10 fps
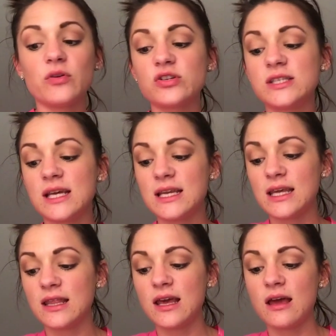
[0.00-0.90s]
You're
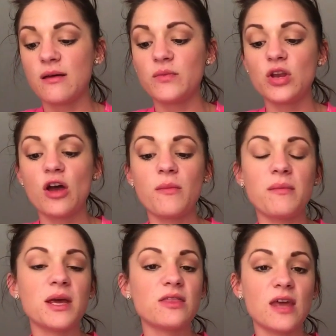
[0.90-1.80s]
sending them, you know,
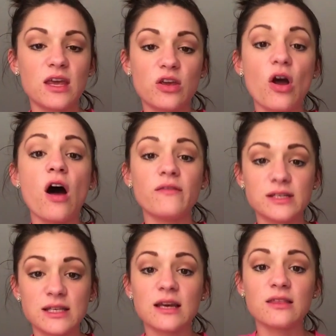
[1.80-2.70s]
maybe
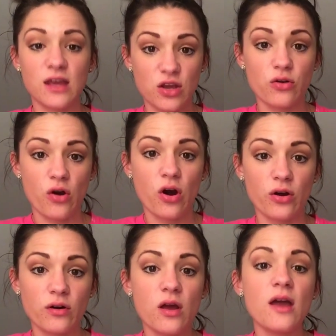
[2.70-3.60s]
obviously a thank you
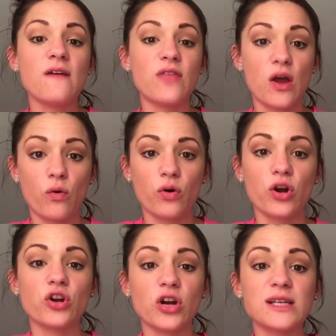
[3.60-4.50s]
card if they
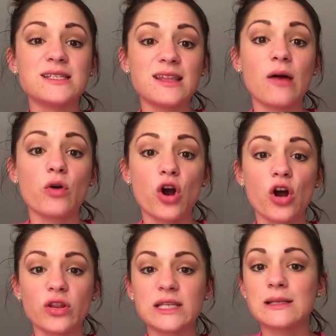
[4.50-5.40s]
ordered. You're going to send that
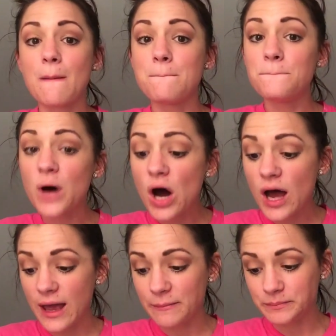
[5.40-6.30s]
regardless.
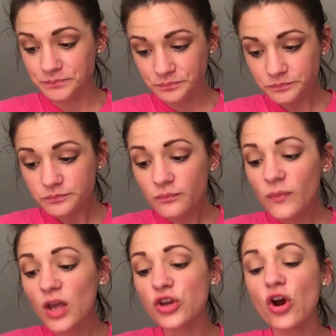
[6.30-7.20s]
But
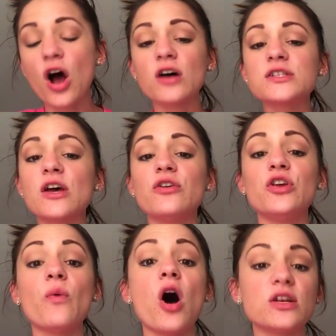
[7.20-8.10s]
you
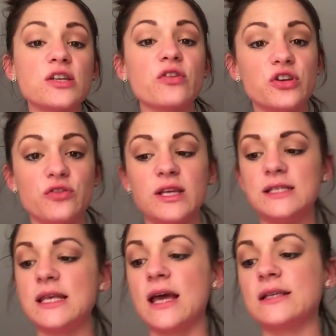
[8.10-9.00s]
also can do these
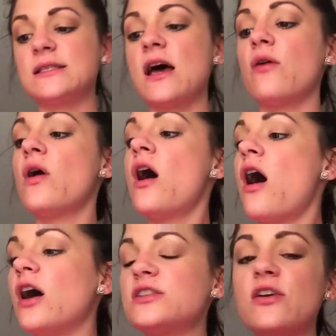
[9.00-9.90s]
things. So
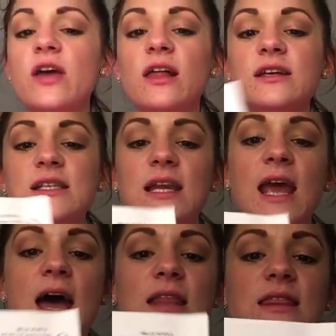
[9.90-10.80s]
also Kelly Tenney
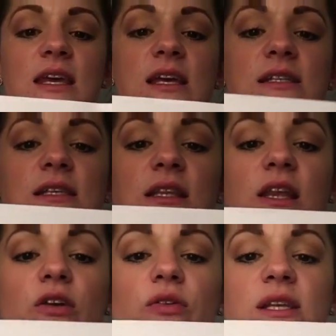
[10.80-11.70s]
had this
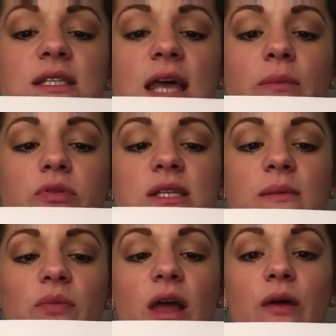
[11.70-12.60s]
label
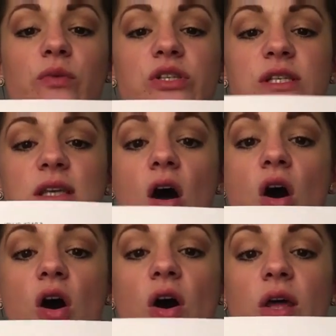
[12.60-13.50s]
template, which is
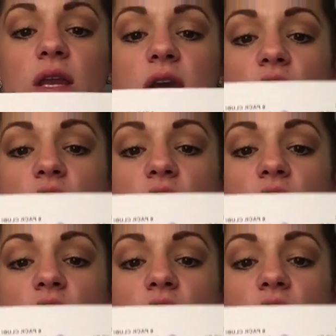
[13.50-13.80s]
on